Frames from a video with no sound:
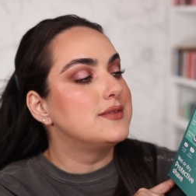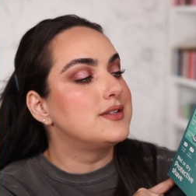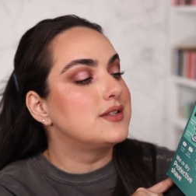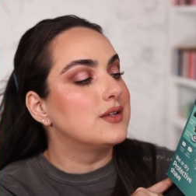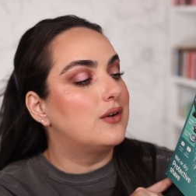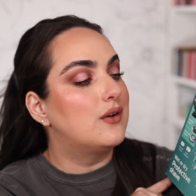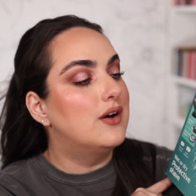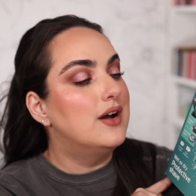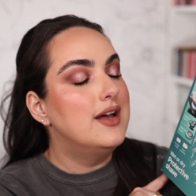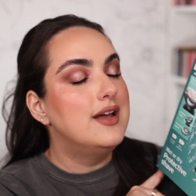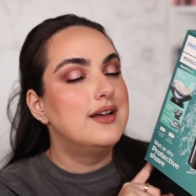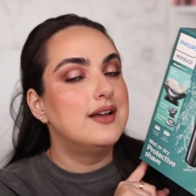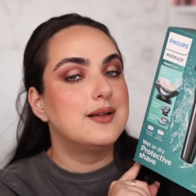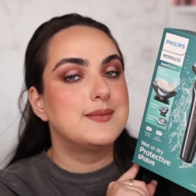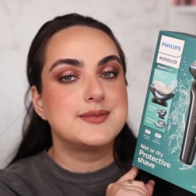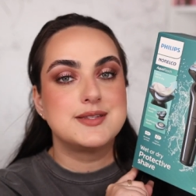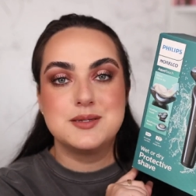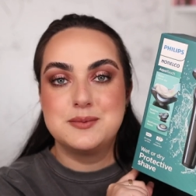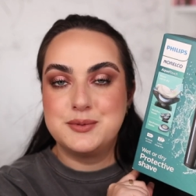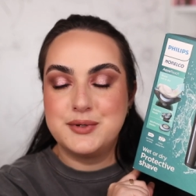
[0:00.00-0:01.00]
So
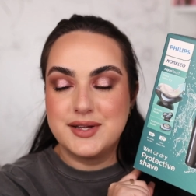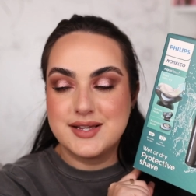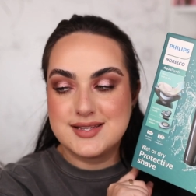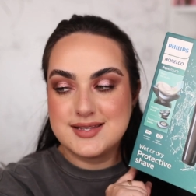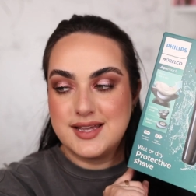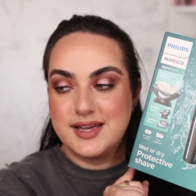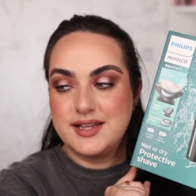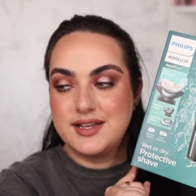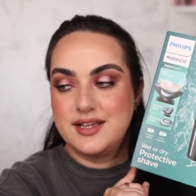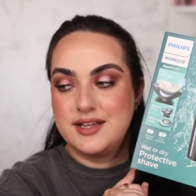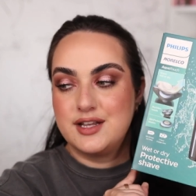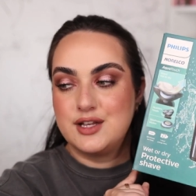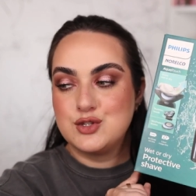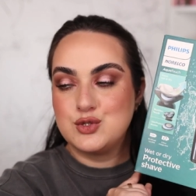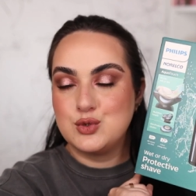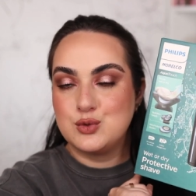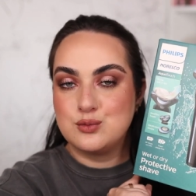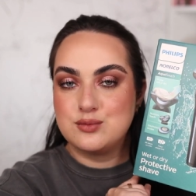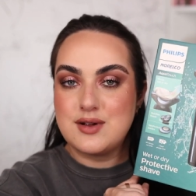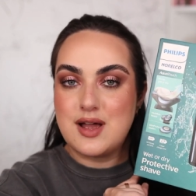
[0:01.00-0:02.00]
I'm super excited
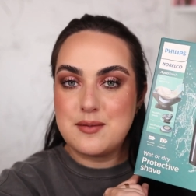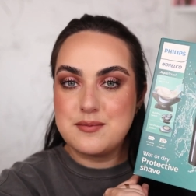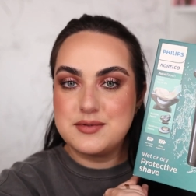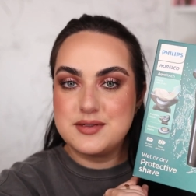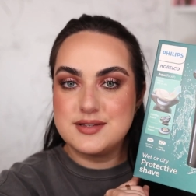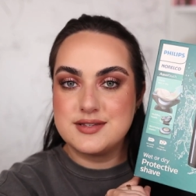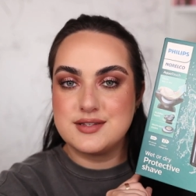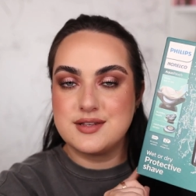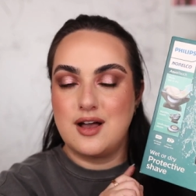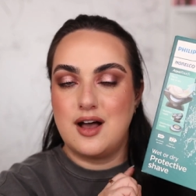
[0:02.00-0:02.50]
to wrap this